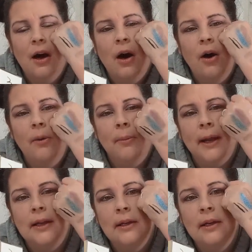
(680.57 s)
oh
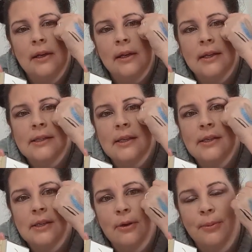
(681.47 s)
my goodness, they're
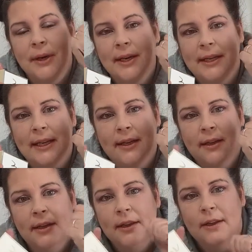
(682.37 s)
so pretty.
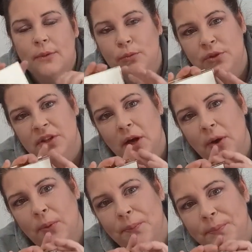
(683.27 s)

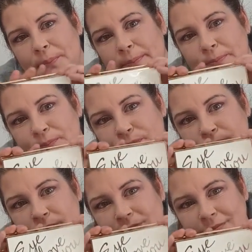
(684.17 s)
So,
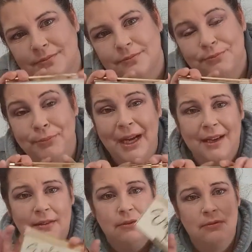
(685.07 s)

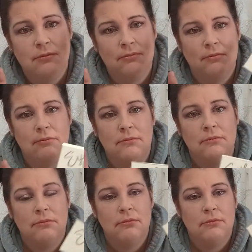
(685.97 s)
but
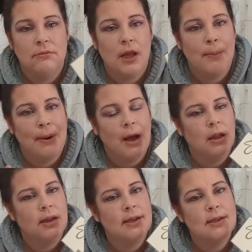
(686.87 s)
a
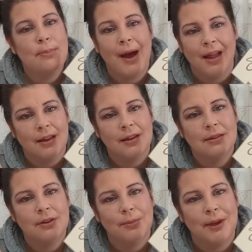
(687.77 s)
palette is a palette
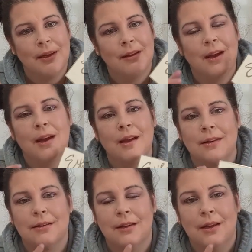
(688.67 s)
to me, and